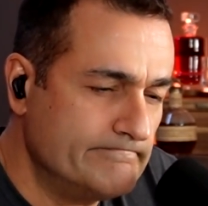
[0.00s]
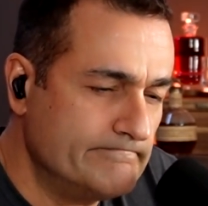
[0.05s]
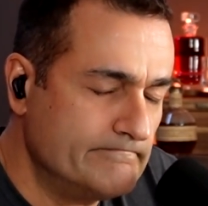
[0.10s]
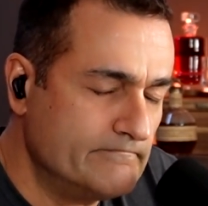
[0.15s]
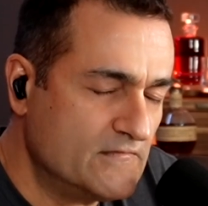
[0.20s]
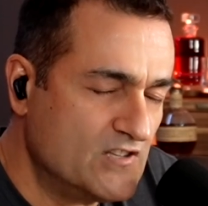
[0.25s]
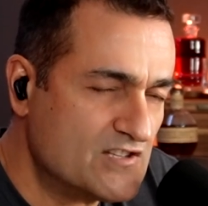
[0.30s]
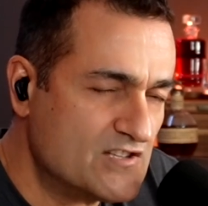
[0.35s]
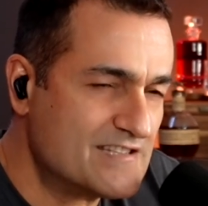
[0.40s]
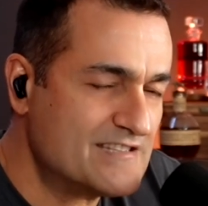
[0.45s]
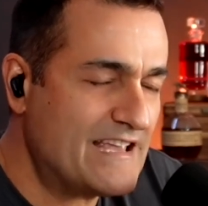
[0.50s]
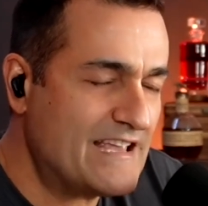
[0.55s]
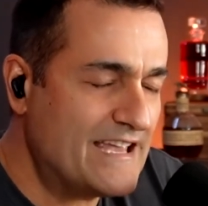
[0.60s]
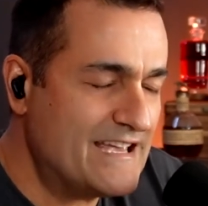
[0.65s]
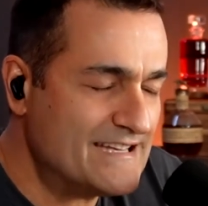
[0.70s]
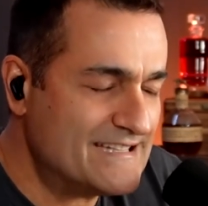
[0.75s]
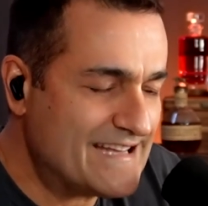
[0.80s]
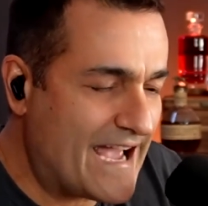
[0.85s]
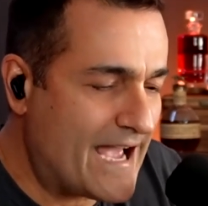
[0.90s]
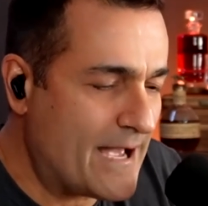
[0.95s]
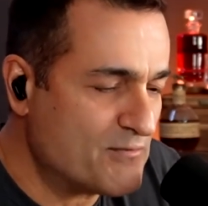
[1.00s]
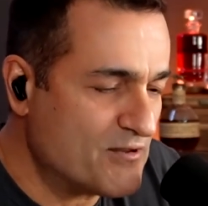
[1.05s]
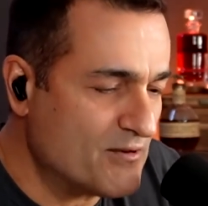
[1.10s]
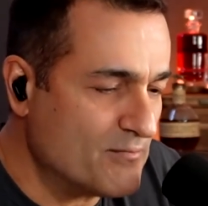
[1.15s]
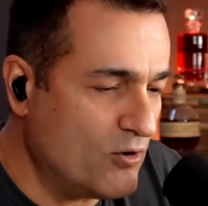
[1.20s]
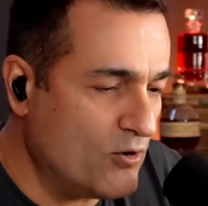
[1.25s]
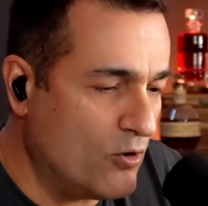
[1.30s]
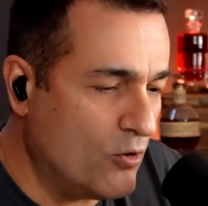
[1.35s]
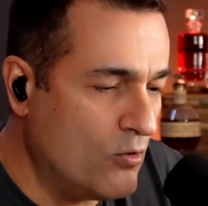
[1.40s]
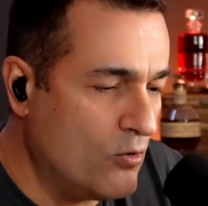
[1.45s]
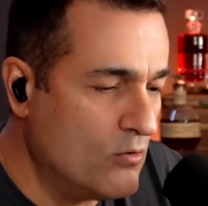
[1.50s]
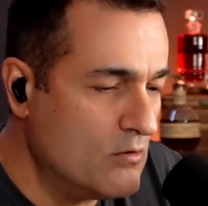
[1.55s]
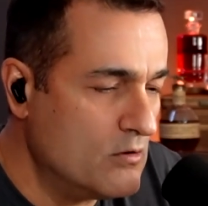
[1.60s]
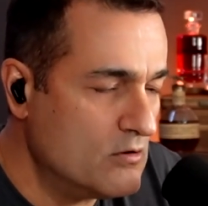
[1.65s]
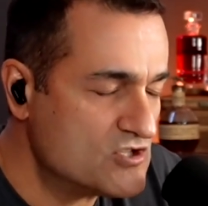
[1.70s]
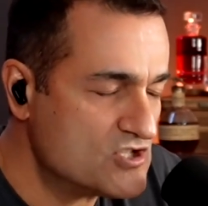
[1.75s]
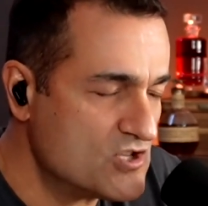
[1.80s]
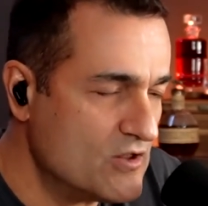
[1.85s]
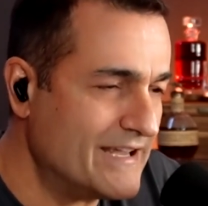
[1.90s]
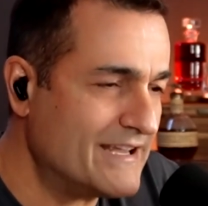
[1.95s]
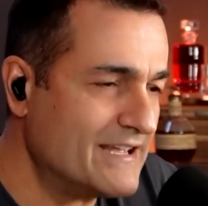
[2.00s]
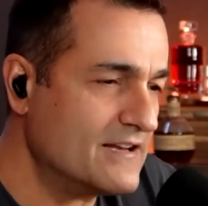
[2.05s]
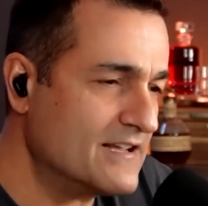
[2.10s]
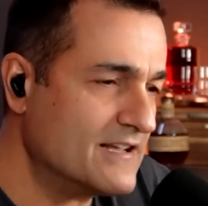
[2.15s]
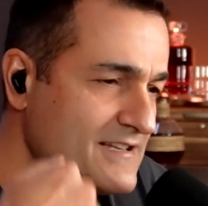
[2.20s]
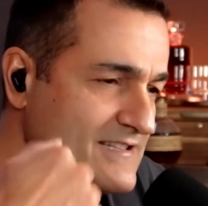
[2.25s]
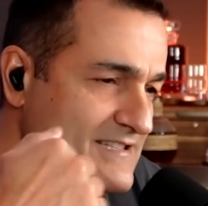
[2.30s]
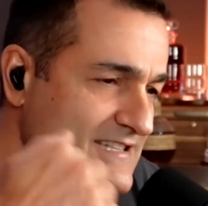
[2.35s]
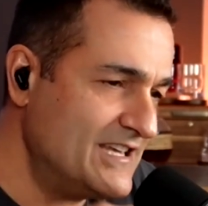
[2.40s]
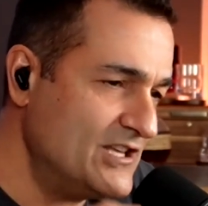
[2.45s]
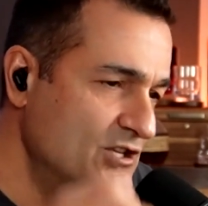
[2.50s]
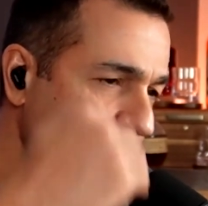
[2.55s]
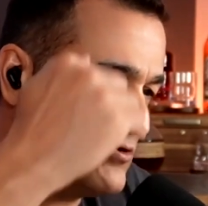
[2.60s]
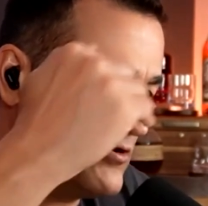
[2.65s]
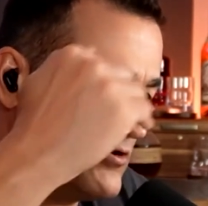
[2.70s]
to stay adaptable so they can continue to